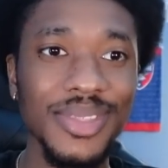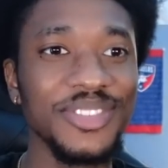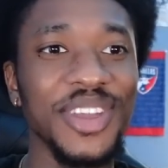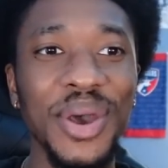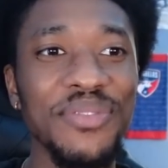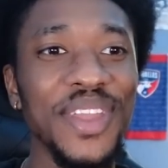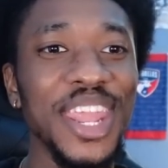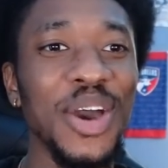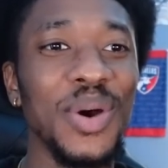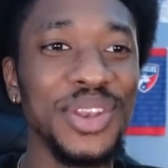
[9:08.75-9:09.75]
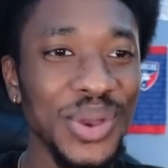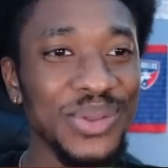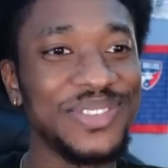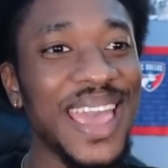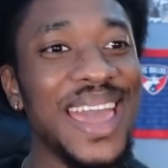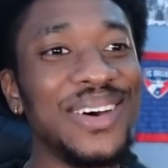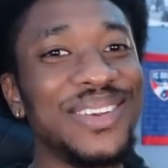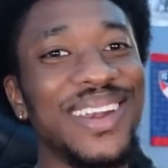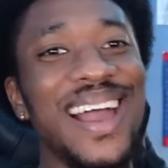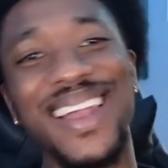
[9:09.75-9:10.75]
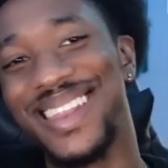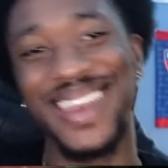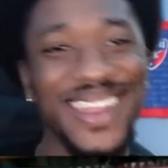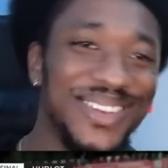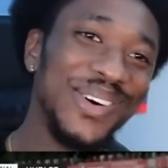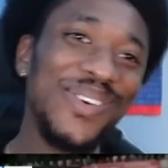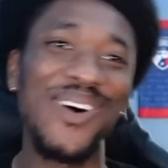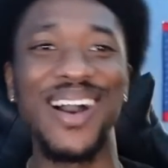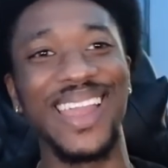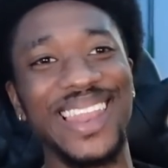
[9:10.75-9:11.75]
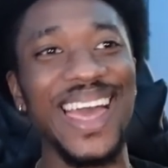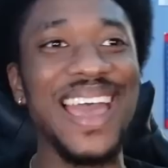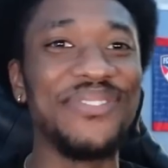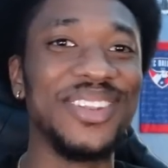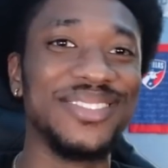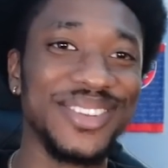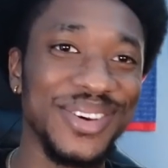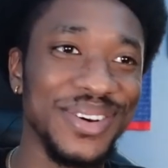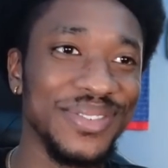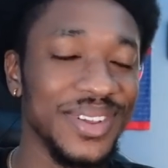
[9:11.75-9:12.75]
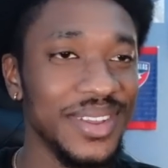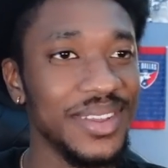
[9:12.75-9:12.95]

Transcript: Show the video of dude sat on the ground and that dude walking laughing and stuff.